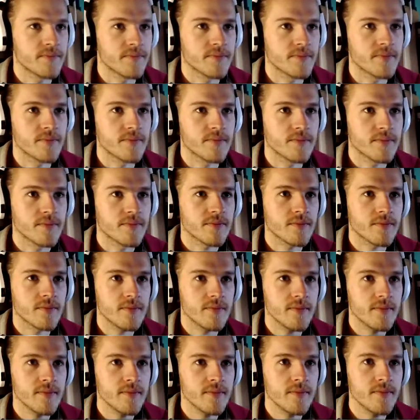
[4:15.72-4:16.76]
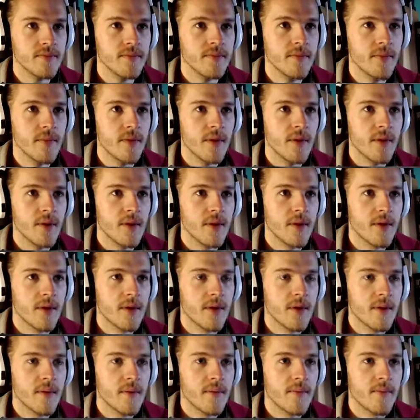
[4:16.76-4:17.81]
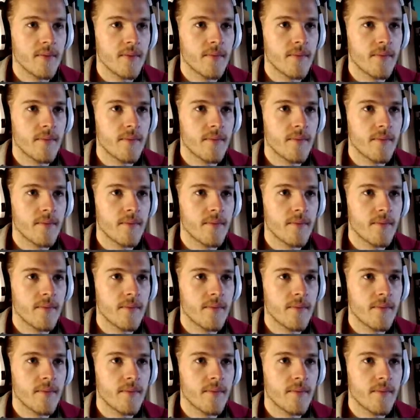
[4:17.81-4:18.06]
(silence)